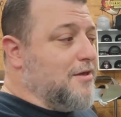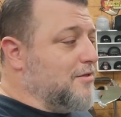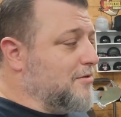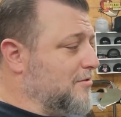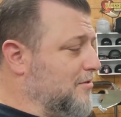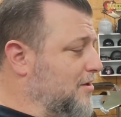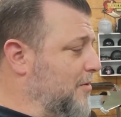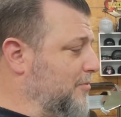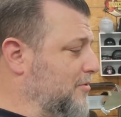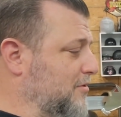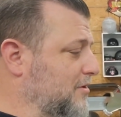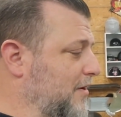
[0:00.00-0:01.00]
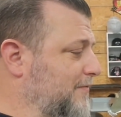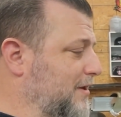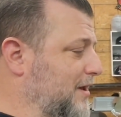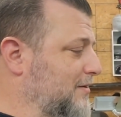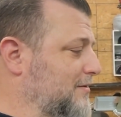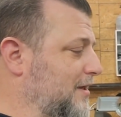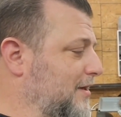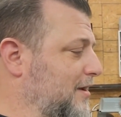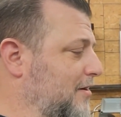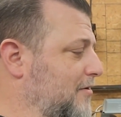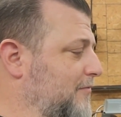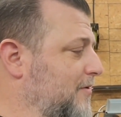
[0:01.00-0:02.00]
So there's a couple scuffs I got to take
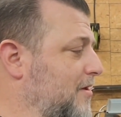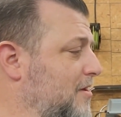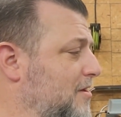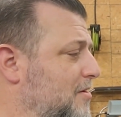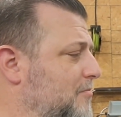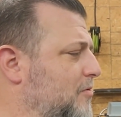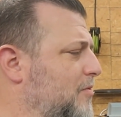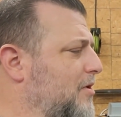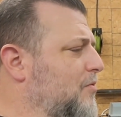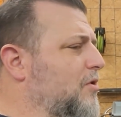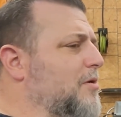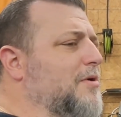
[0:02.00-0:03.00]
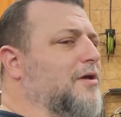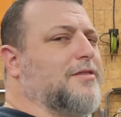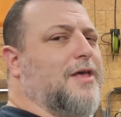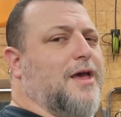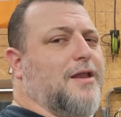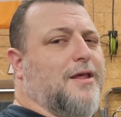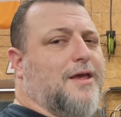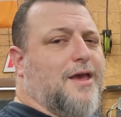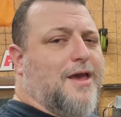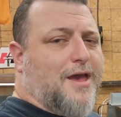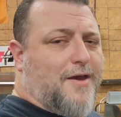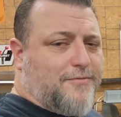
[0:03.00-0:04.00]
care of, but we're going to worry about that
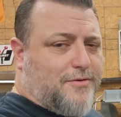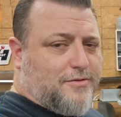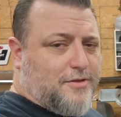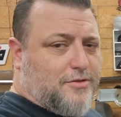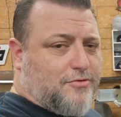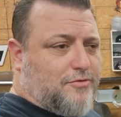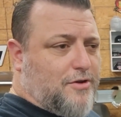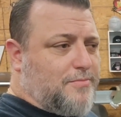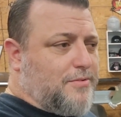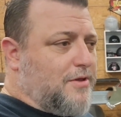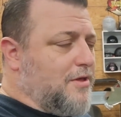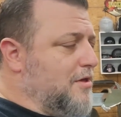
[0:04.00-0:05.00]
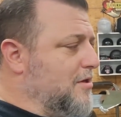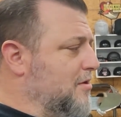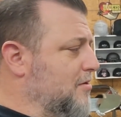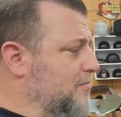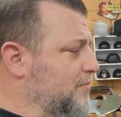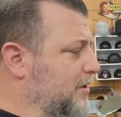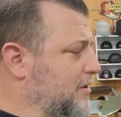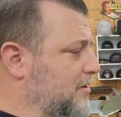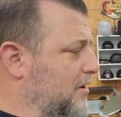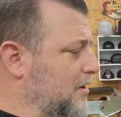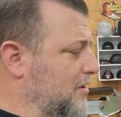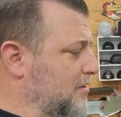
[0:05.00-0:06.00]
after this trip
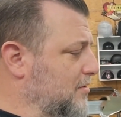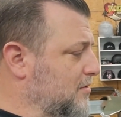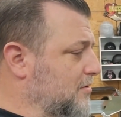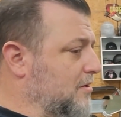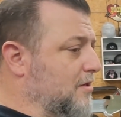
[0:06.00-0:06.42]
because